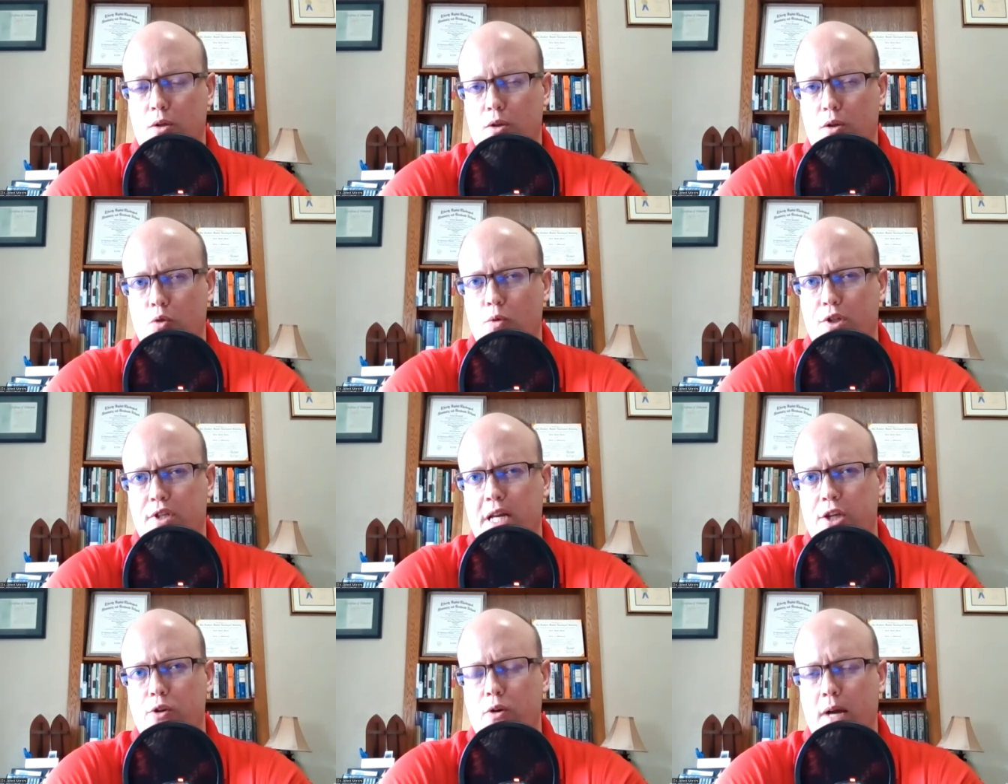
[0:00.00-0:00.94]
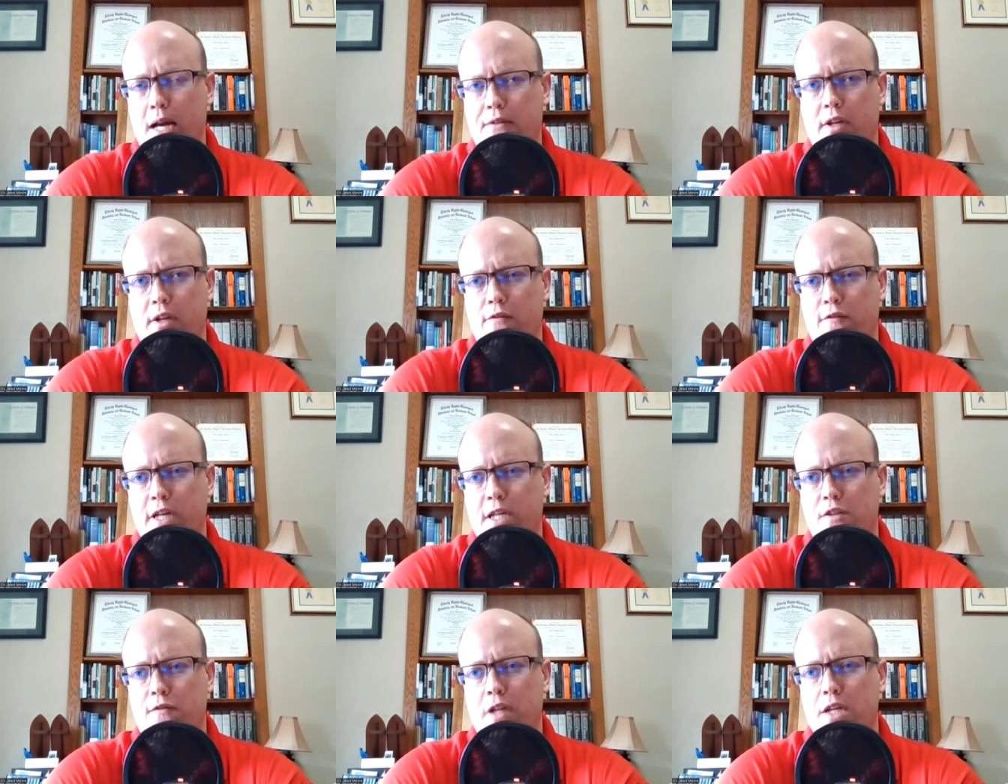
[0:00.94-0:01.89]
You would say you don't have to
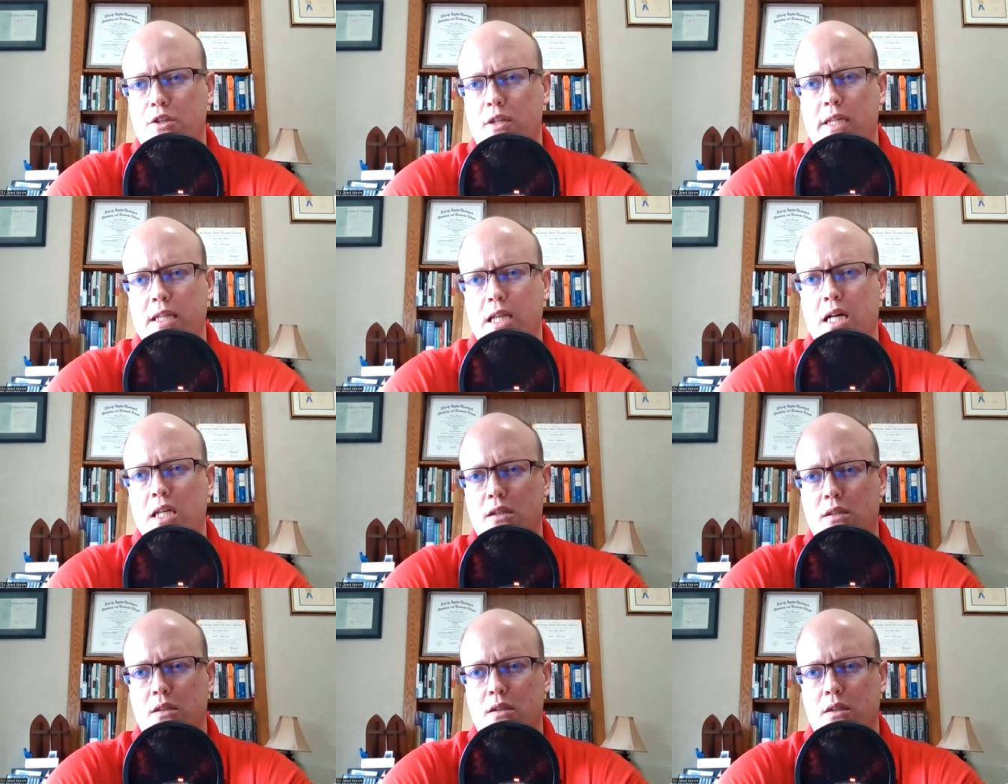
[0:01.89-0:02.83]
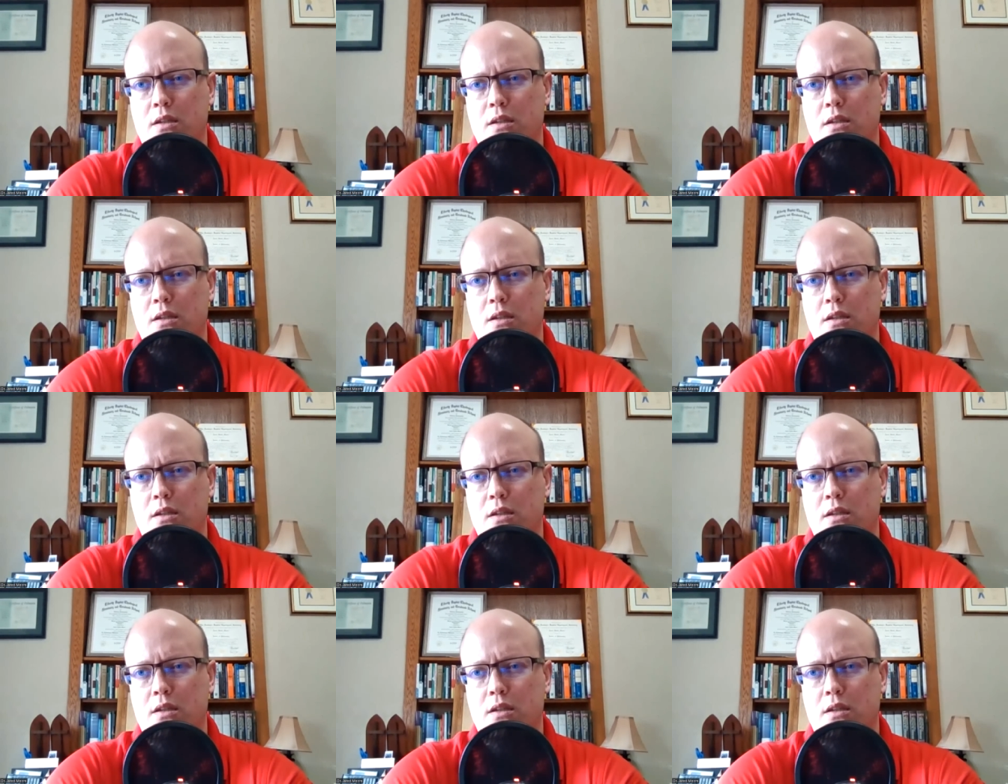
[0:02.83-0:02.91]
confess fleshly lusts.